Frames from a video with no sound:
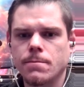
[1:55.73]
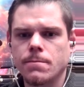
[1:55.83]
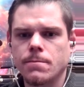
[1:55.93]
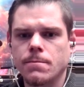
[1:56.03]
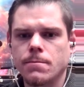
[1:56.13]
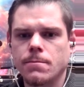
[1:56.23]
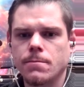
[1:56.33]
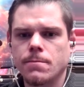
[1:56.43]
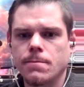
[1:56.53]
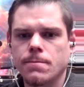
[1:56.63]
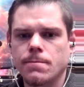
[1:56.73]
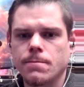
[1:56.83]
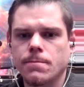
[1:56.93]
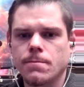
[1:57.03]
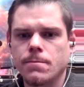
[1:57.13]

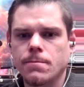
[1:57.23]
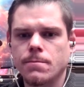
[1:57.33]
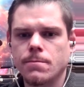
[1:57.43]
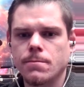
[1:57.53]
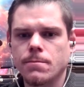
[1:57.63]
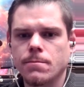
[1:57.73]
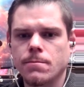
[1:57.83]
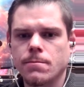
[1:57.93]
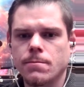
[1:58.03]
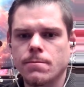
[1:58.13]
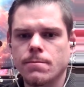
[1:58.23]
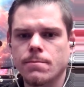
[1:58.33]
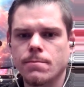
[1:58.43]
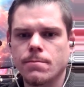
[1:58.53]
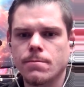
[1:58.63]

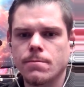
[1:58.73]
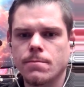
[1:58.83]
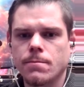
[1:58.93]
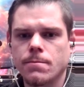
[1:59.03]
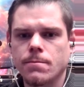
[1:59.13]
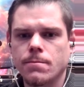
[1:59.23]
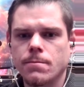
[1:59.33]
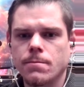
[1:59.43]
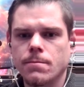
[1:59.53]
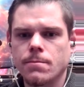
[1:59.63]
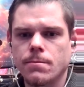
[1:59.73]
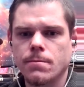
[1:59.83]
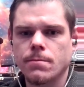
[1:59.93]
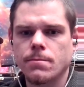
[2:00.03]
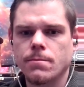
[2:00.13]

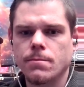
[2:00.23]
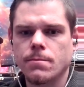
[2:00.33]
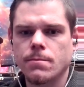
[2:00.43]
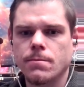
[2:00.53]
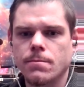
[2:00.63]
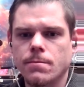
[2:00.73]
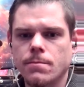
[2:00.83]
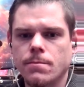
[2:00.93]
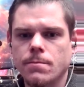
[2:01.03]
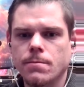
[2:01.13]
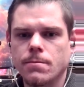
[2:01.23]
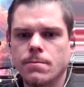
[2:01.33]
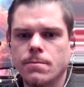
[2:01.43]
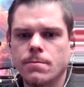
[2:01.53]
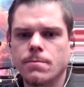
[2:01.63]

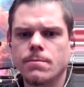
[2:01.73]
(not speaking)